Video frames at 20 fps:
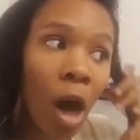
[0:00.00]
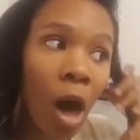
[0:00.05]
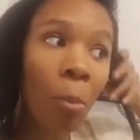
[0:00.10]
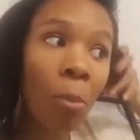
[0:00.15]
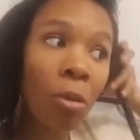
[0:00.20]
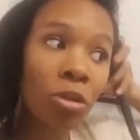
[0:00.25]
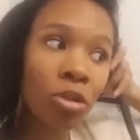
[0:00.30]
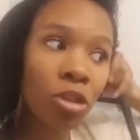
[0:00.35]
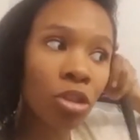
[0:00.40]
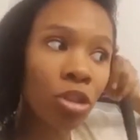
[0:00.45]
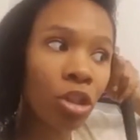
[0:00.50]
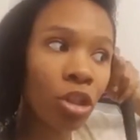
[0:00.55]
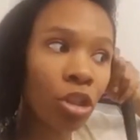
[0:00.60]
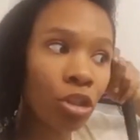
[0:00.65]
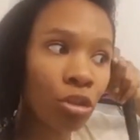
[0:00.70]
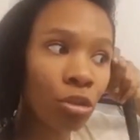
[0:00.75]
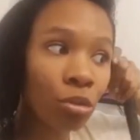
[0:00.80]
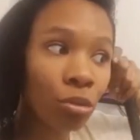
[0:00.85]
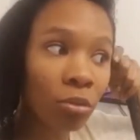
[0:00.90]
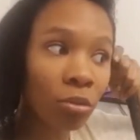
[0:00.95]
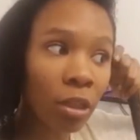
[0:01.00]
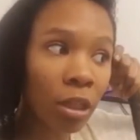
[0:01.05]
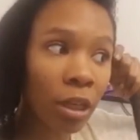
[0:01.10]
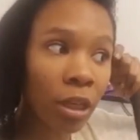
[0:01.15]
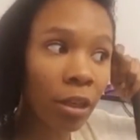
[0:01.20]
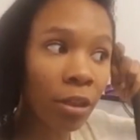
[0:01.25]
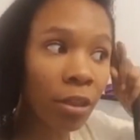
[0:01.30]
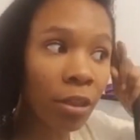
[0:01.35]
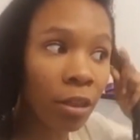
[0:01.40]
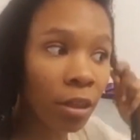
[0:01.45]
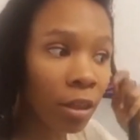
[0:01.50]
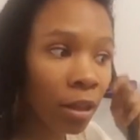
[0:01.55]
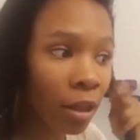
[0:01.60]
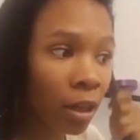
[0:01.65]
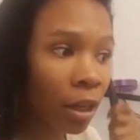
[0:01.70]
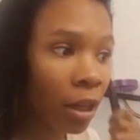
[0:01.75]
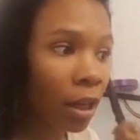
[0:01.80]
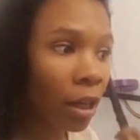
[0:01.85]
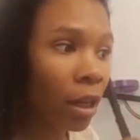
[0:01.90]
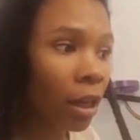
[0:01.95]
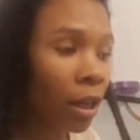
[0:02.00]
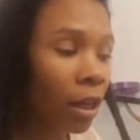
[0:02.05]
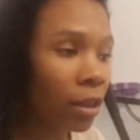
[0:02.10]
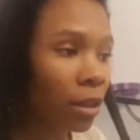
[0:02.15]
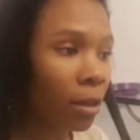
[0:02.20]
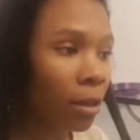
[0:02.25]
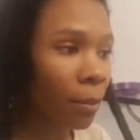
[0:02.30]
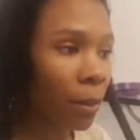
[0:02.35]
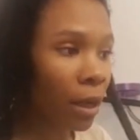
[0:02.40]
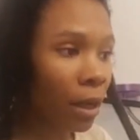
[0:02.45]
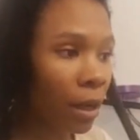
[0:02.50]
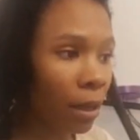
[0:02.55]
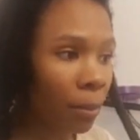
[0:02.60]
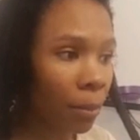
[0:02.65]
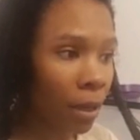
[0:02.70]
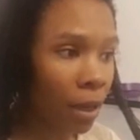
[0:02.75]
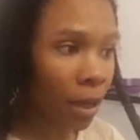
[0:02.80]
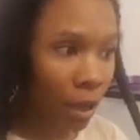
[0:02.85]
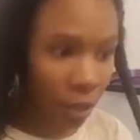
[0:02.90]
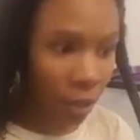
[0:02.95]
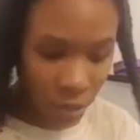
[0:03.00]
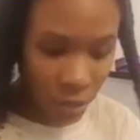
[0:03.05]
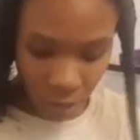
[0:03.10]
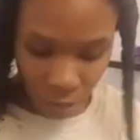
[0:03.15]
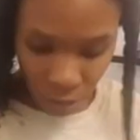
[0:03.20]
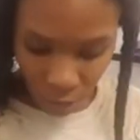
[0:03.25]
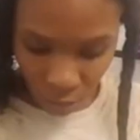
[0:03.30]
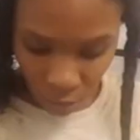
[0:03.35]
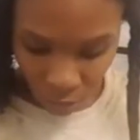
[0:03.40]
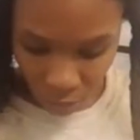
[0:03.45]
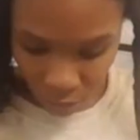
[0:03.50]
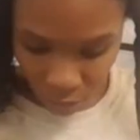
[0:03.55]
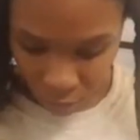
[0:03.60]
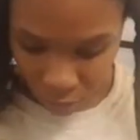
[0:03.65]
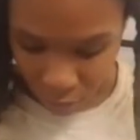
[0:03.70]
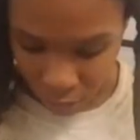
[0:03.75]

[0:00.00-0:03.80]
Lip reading: almost to your true length. And I think mine may actually,